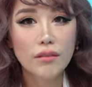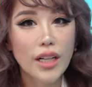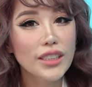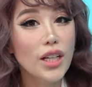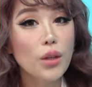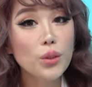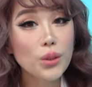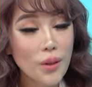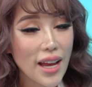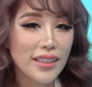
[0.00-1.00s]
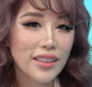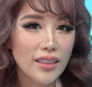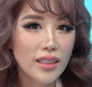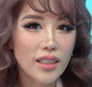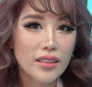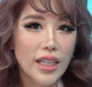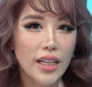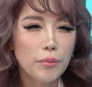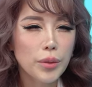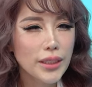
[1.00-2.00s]
Raeesah also added
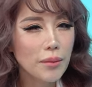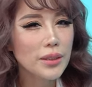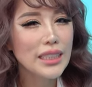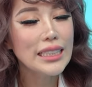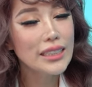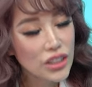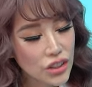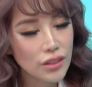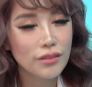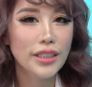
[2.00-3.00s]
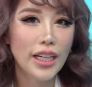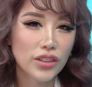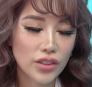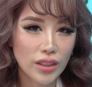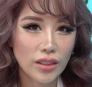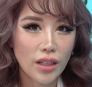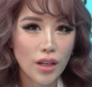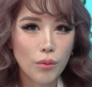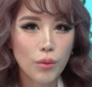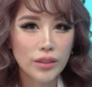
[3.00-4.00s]
that Pritam's initial reaction
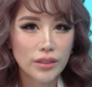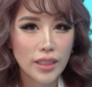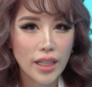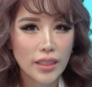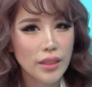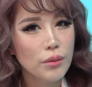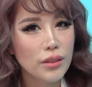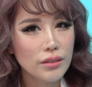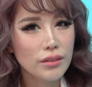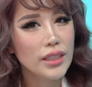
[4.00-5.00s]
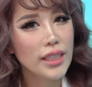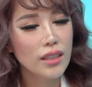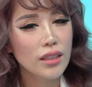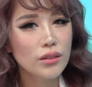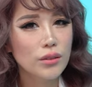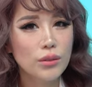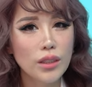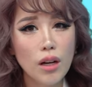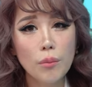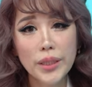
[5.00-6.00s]
was that he was to take her to
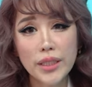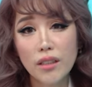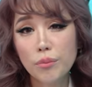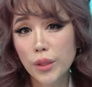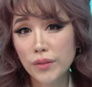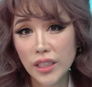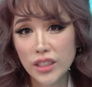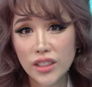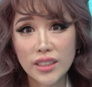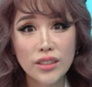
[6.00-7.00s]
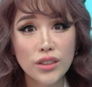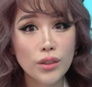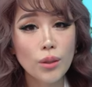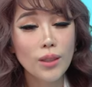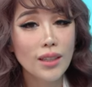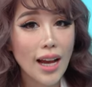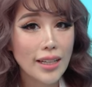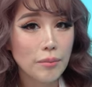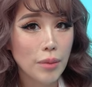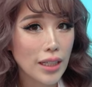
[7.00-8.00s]
the Committee of Privileges since she told a lie
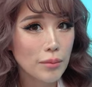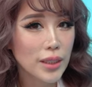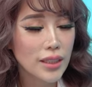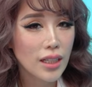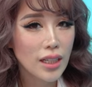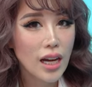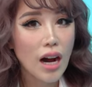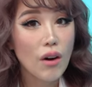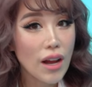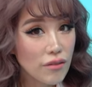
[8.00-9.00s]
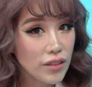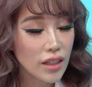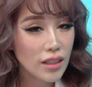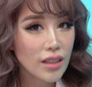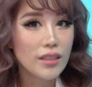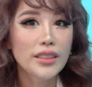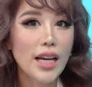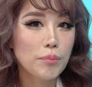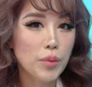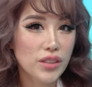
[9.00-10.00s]
in Parliament. However,
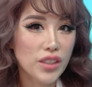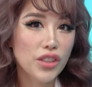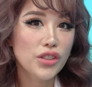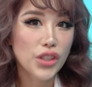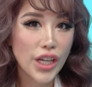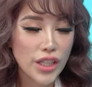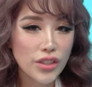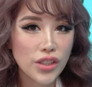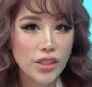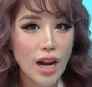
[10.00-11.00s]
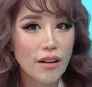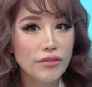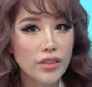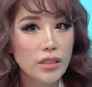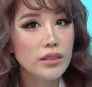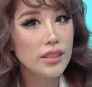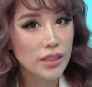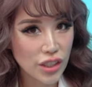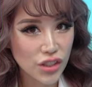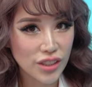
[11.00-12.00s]
that position changed after
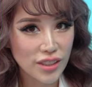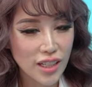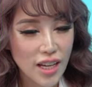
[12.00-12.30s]
discussion.